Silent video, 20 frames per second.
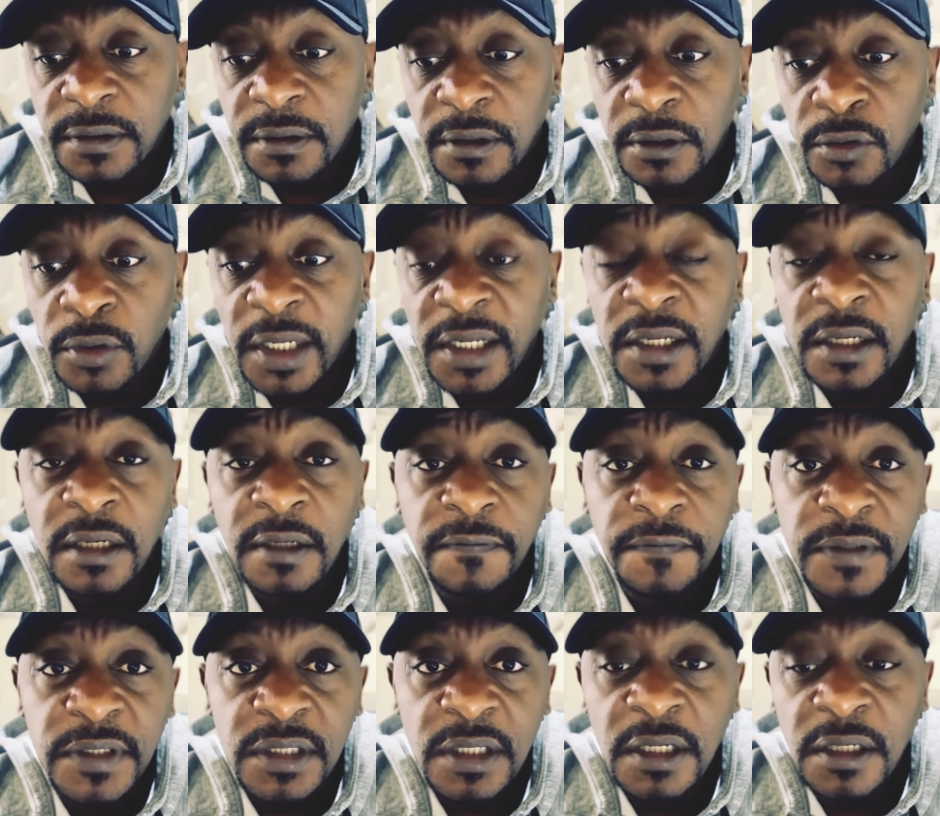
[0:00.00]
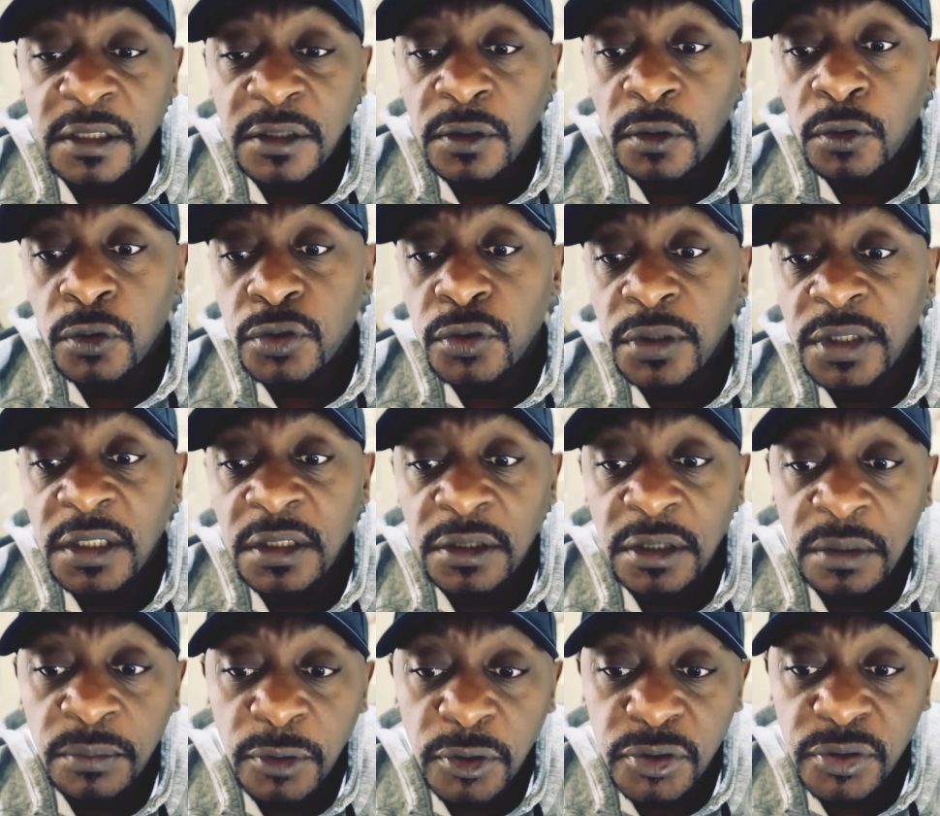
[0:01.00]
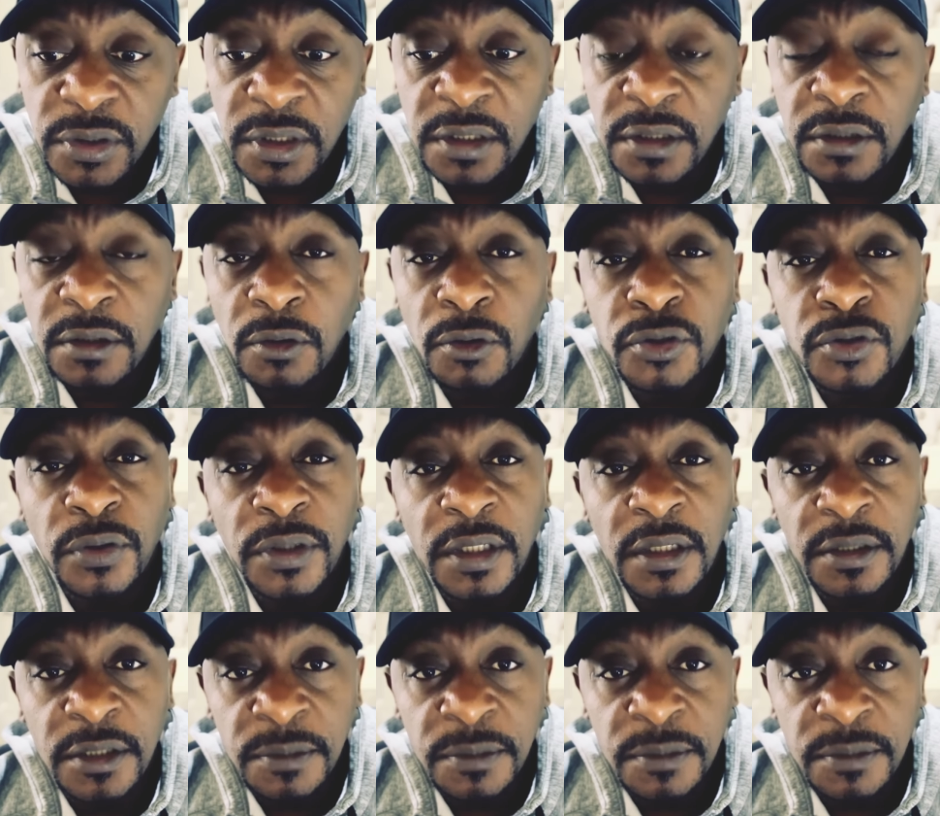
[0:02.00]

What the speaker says: You're healing physically. You're also healing emotionally. You're also healing